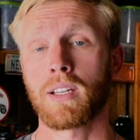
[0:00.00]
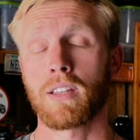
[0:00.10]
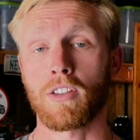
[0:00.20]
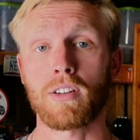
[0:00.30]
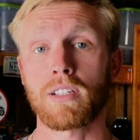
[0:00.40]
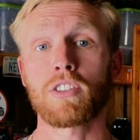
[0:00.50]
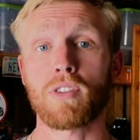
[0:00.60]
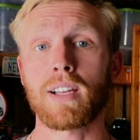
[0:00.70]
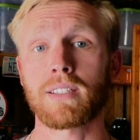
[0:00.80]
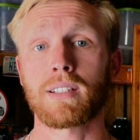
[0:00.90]
There is a
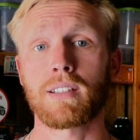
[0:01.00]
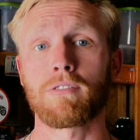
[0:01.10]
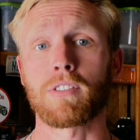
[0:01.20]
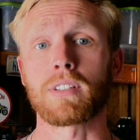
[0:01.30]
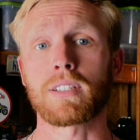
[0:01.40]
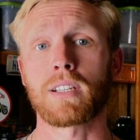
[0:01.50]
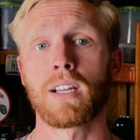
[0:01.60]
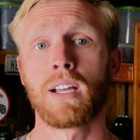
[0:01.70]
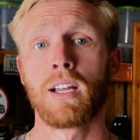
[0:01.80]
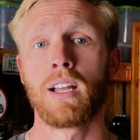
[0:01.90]
drastic difference.
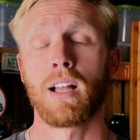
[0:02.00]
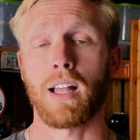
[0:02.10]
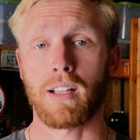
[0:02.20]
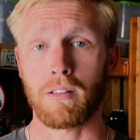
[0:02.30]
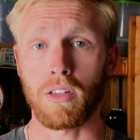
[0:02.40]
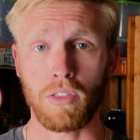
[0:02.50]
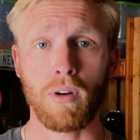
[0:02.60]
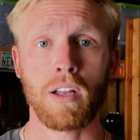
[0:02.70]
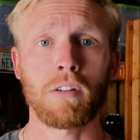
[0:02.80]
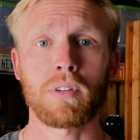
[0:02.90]
Like the
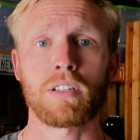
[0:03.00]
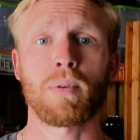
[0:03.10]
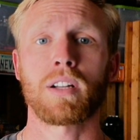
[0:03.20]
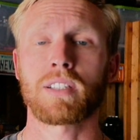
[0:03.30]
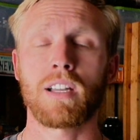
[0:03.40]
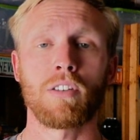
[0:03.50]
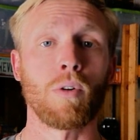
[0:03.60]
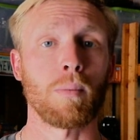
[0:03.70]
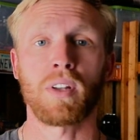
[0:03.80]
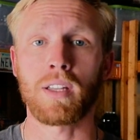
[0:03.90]
throttle response at
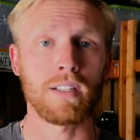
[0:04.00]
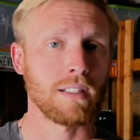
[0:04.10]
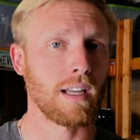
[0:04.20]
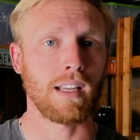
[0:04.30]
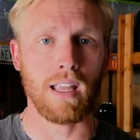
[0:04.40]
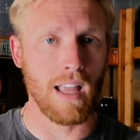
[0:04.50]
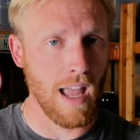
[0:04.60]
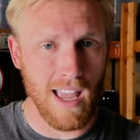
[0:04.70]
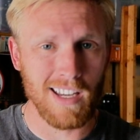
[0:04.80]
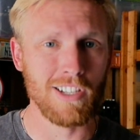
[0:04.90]
normal, it is like
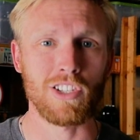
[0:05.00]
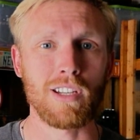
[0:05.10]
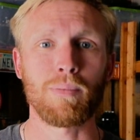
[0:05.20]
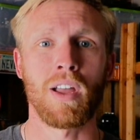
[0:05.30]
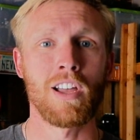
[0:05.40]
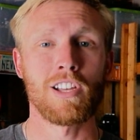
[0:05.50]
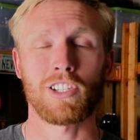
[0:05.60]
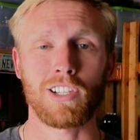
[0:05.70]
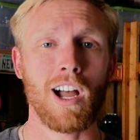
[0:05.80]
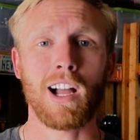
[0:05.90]
any Jeep
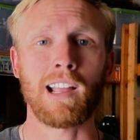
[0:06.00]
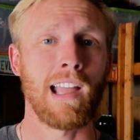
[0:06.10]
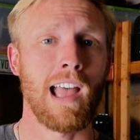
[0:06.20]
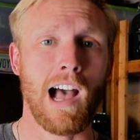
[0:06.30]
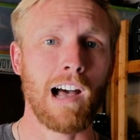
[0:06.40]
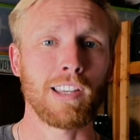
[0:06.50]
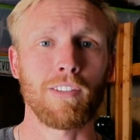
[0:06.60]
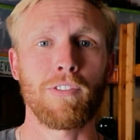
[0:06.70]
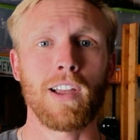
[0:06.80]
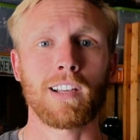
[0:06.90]
stock out the
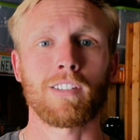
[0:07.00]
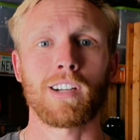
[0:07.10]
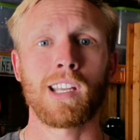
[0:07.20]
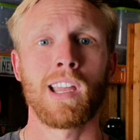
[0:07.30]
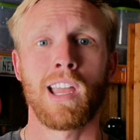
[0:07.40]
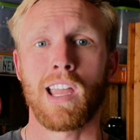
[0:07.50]
factory.